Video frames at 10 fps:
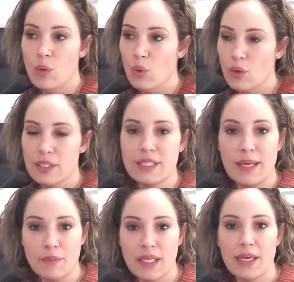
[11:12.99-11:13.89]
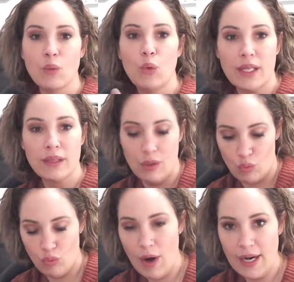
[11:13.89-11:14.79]
Well, the same thing with
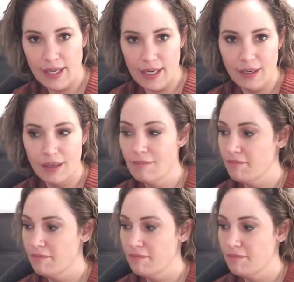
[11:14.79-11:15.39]
writing.